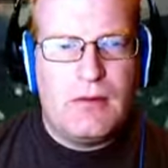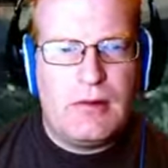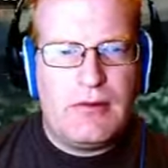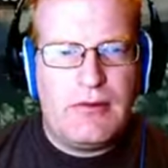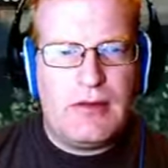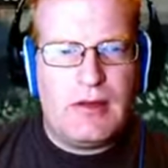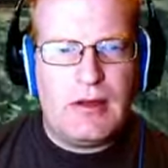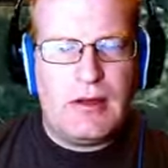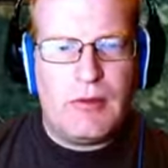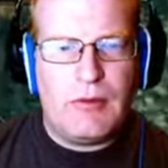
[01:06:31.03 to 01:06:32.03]
Let's see,
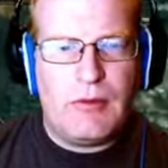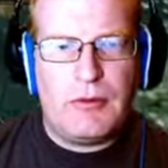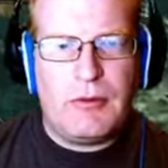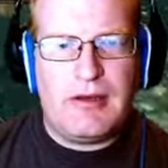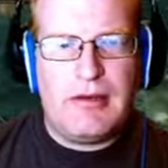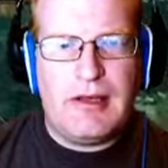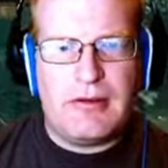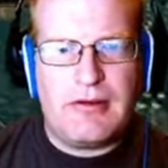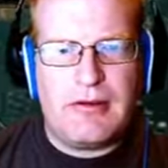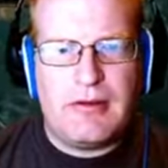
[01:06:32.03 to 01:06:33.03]
uh, which way is it going to take
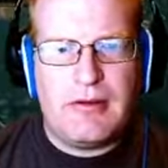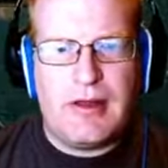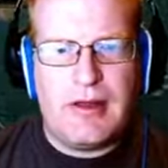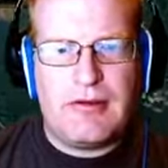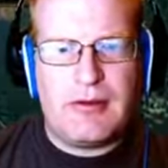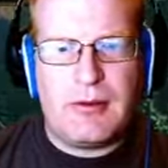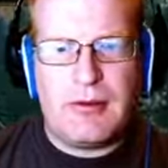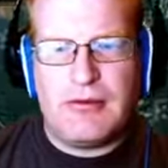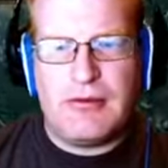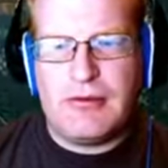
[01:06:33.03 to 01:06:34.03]
us? That's the
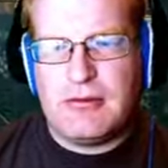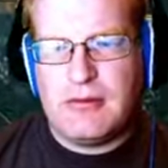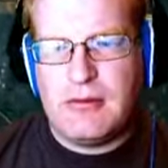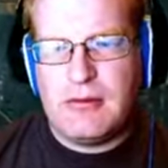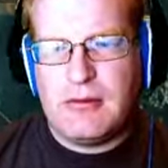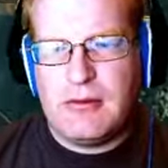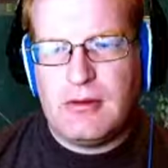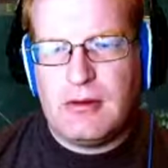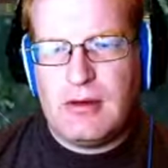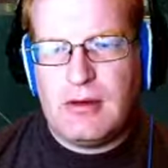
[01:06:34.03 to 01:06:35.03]
question.
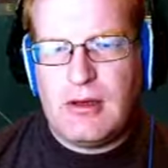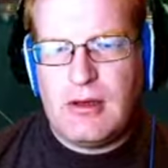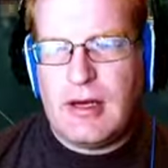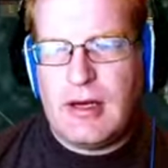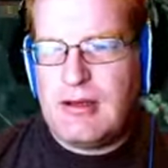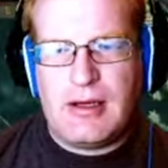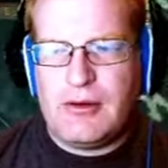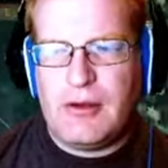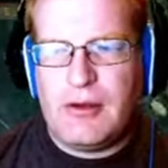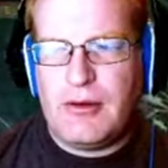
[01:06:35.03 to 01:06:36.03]
I did not
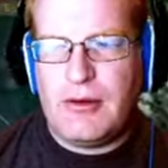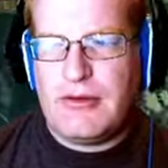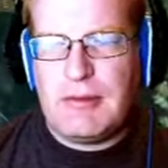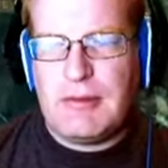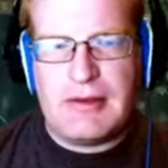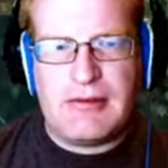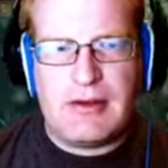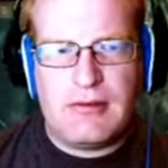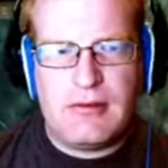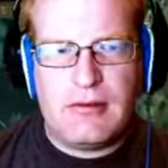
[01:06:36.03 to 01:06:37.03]
know. This is the same headset.
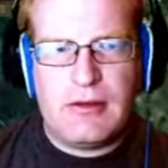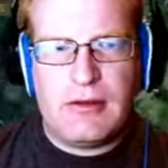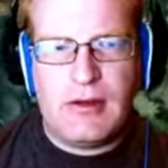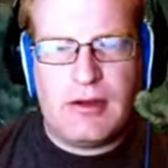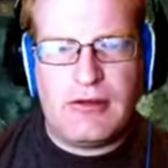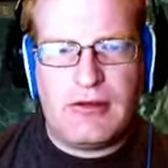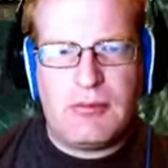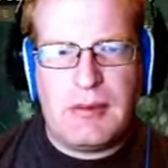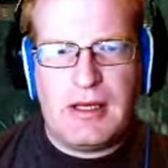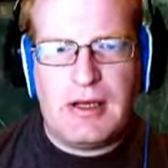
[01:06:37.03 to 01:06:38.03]
Uh, just
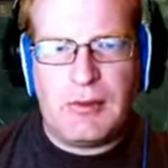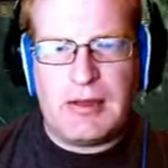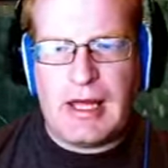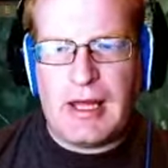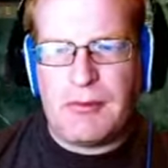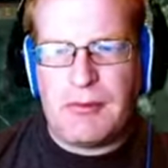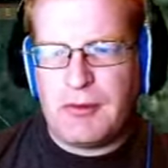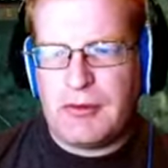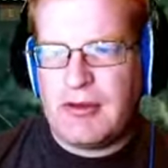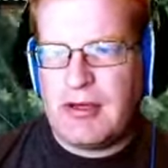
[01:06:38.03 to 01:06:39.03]
depending on the way camera
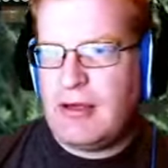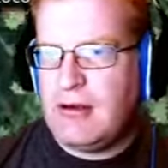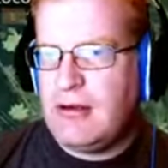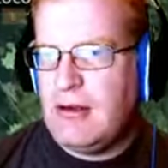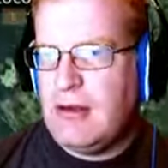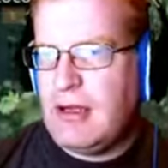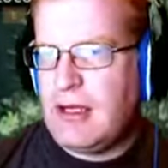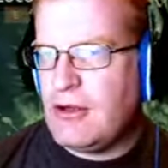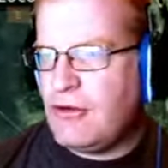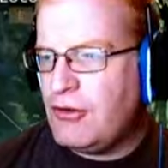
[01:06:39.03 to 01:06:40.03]
works today, it
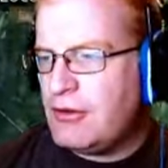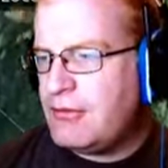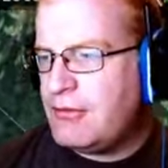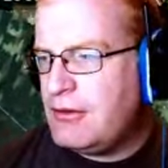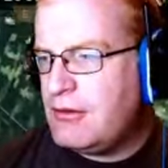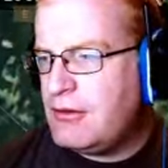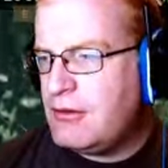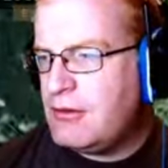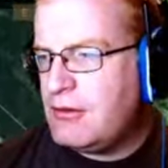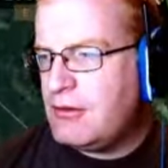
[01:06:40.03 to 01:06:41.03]
could look different,
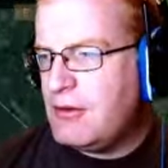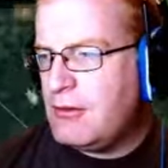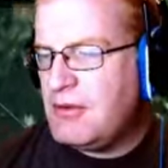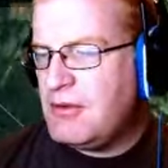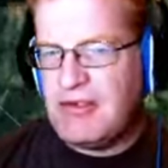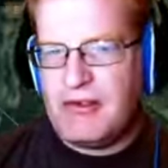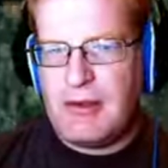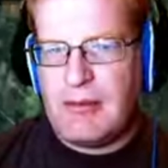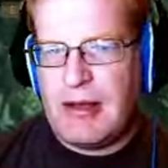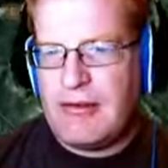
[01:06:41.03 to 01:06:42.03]
but it's the
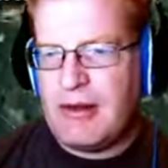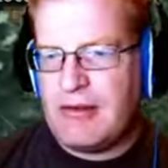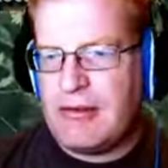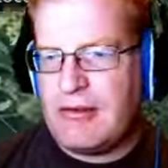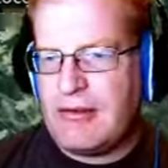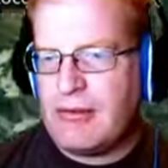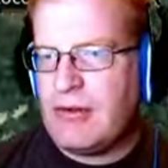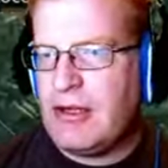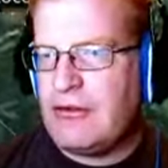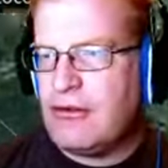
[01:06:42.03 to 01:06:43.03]
same. I've had this headset for
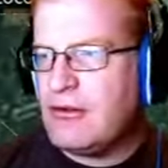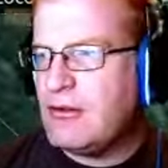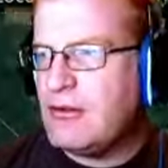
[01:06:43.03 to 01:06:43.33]
ages.